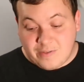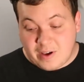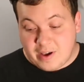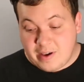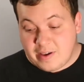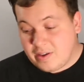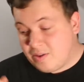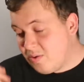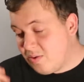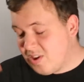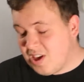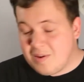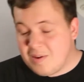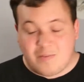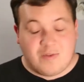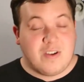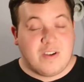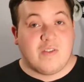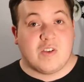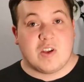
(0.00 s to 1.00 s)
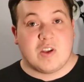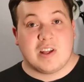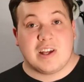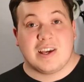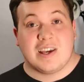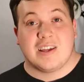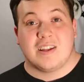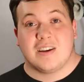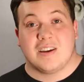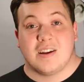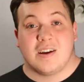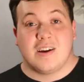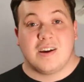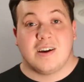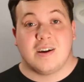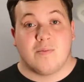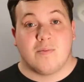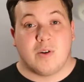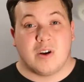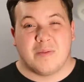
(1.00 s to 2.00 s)
I said previously in
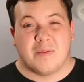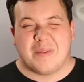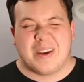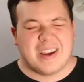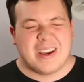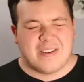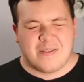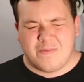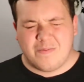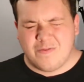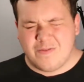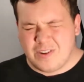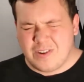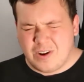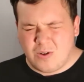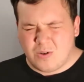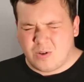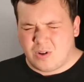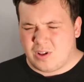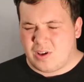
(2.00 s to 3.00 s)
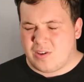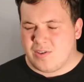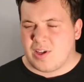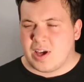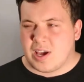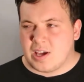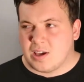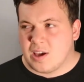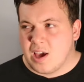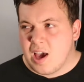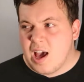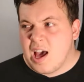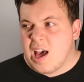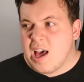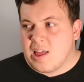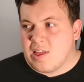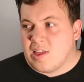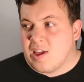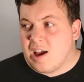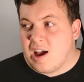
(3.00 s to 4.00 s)
one of my vlogs, I think,
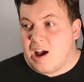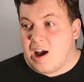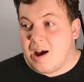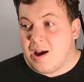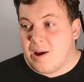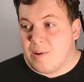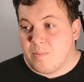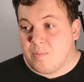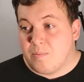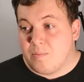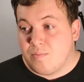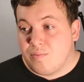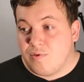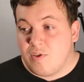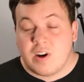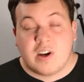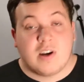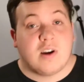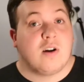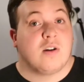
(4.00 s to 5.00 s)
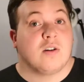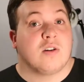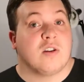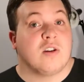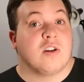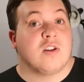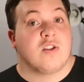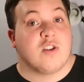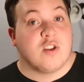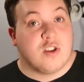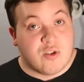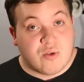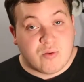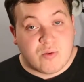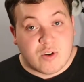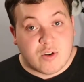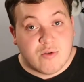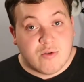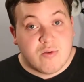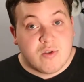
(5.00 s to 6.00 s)
that I'm pretty darn good at
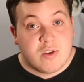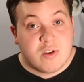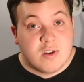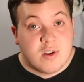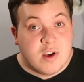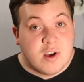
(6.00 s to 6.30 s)
Sudokus,